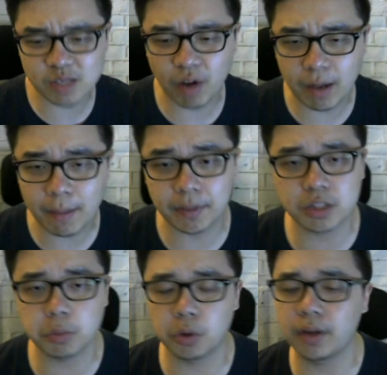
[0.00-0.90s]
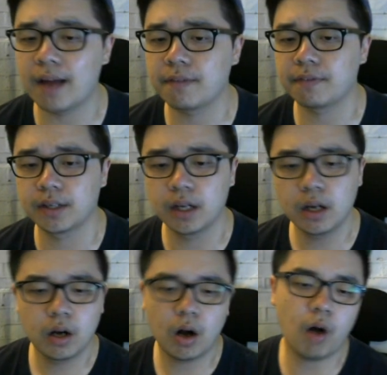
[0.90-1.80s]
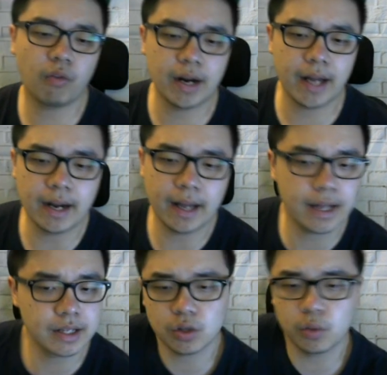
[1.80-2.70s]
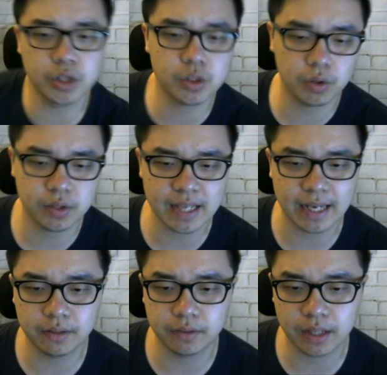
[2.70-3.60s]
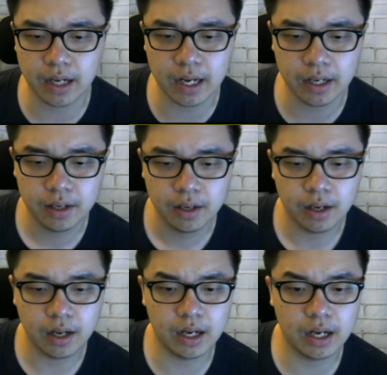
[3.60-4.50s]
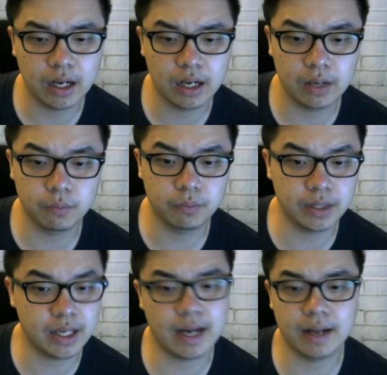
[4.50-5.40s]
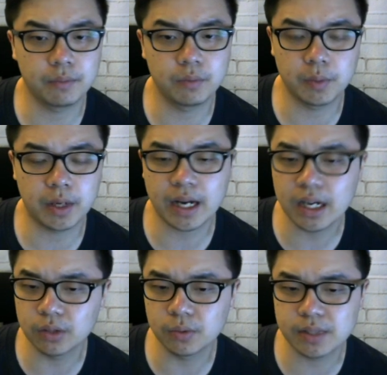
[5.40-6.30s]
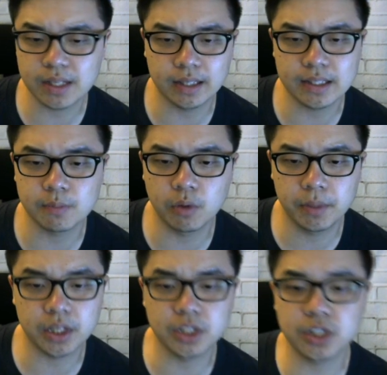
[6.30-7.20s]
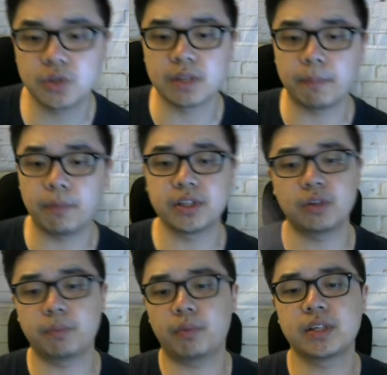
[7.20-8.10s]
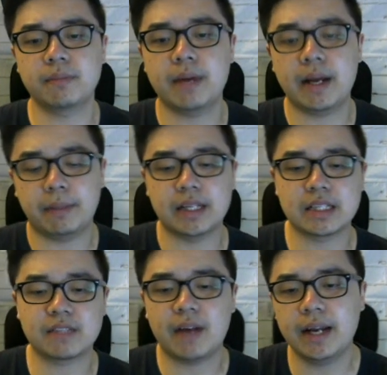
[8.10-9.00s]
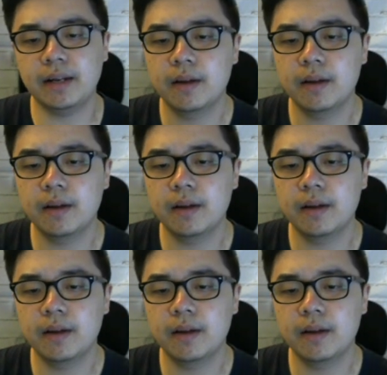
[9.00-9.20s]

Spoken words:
very bad because we don't have Hog Rider at hand, so we just want to cycle the card. Yeah, we are kind of losing at this moment. He just used a poison to poison back, but that's fine.